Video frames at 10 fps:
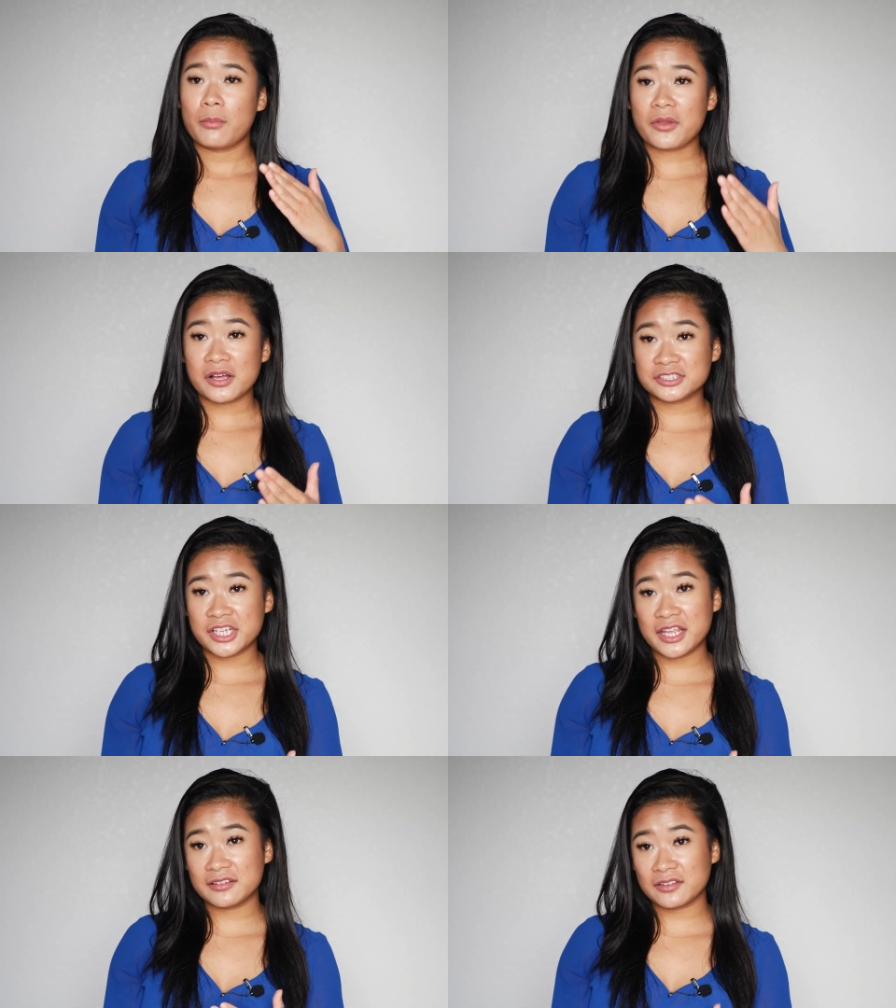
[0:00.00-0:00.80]

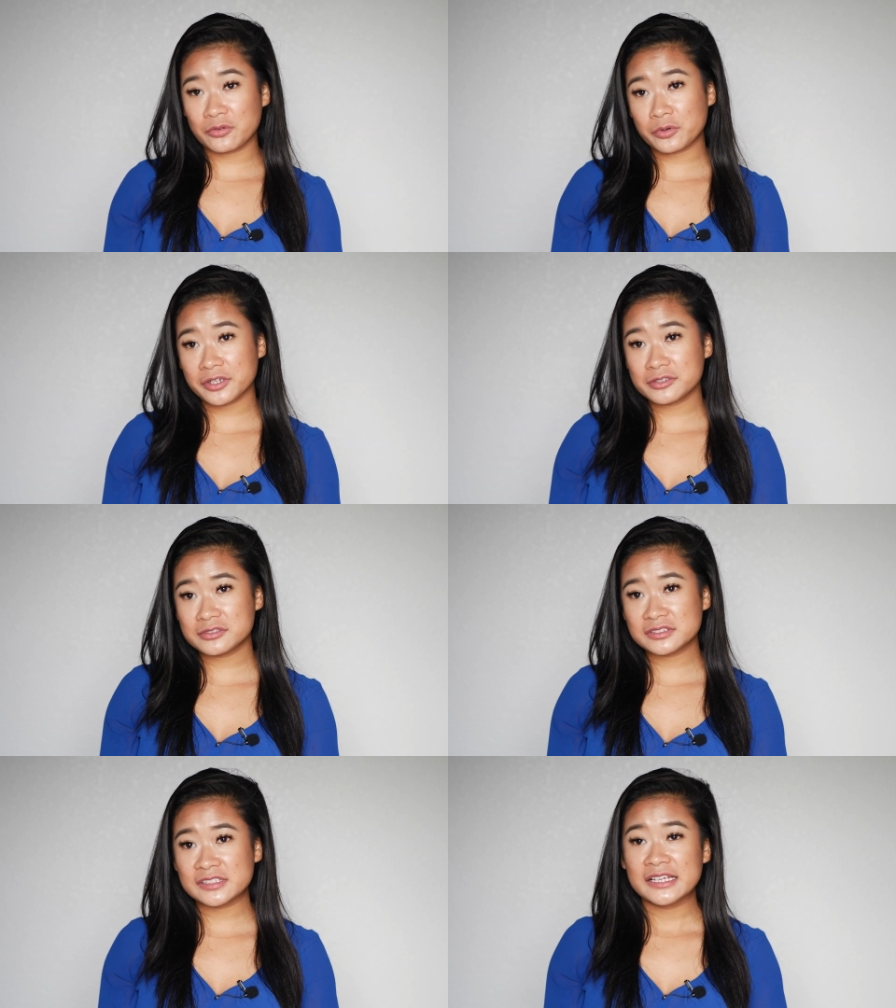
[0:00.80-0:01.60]
blockchain
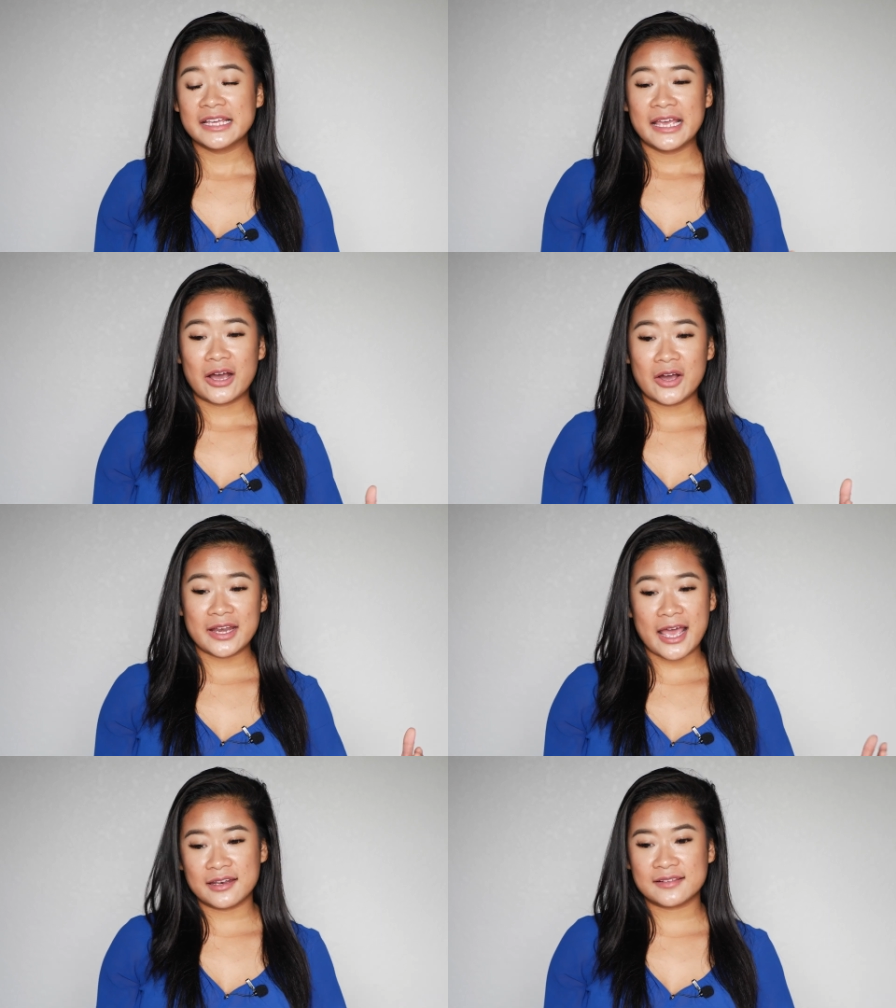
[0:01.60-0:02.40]
tutorials
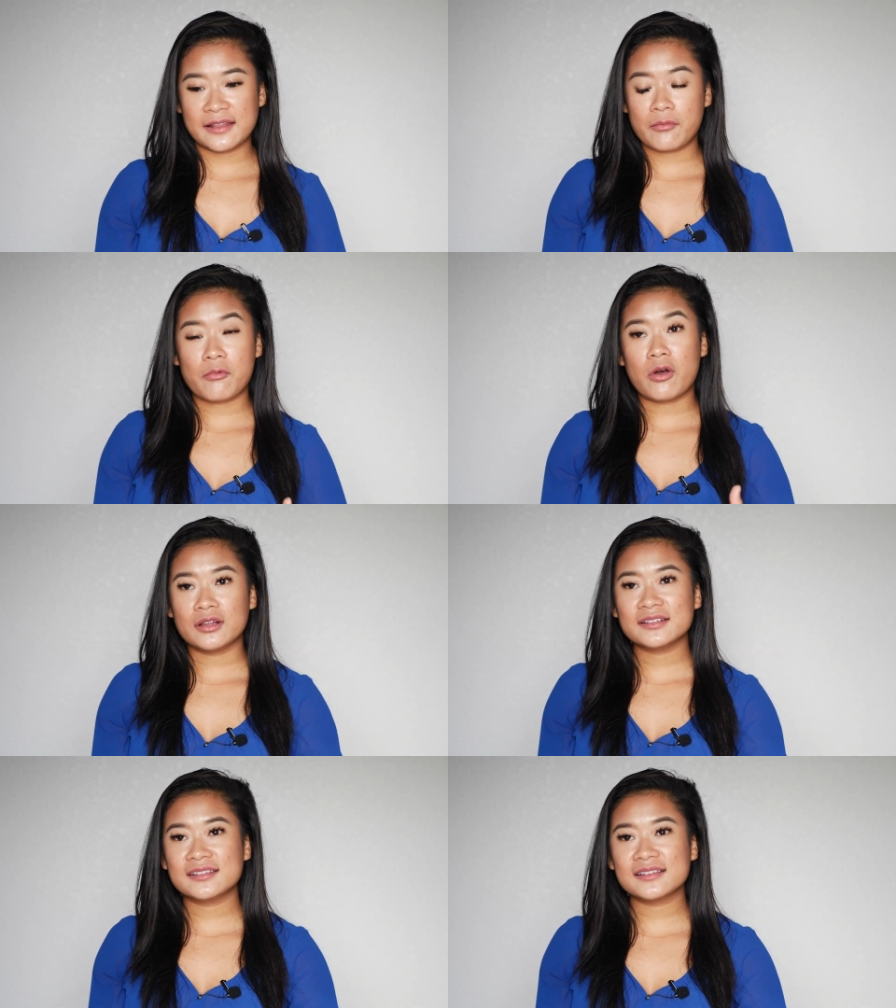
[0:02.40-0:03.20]
on how to set up
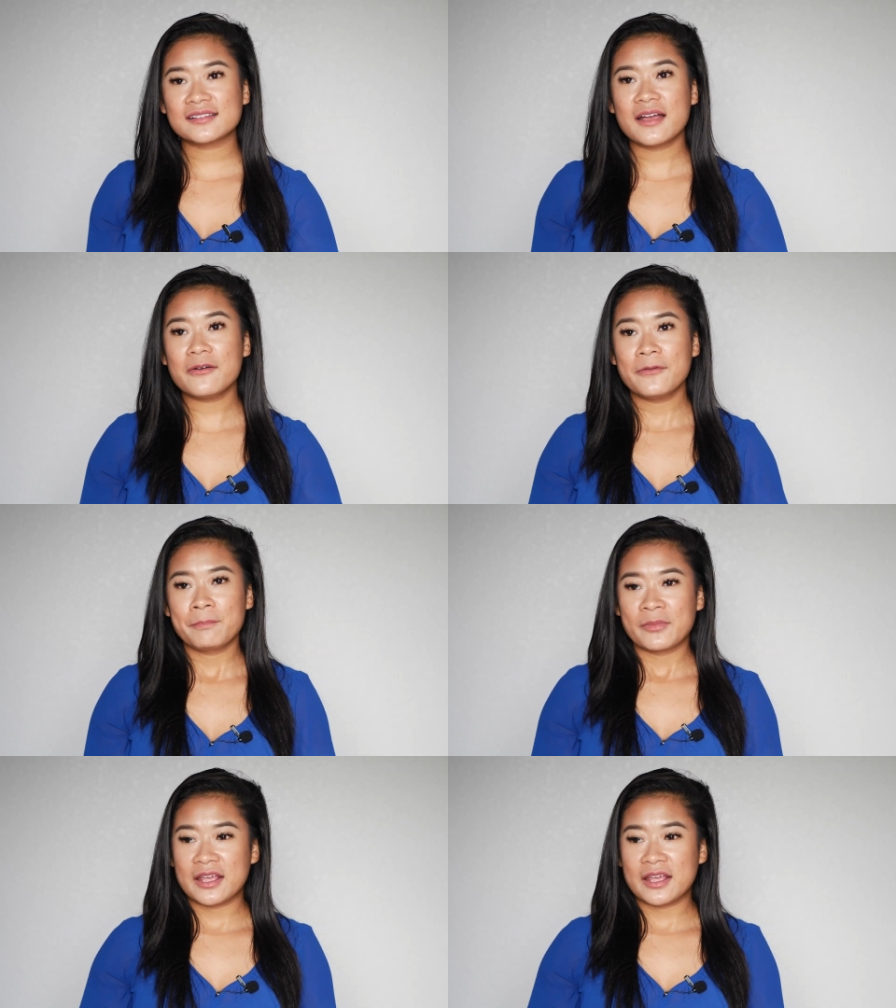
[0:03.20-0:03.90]
wallets and stuff.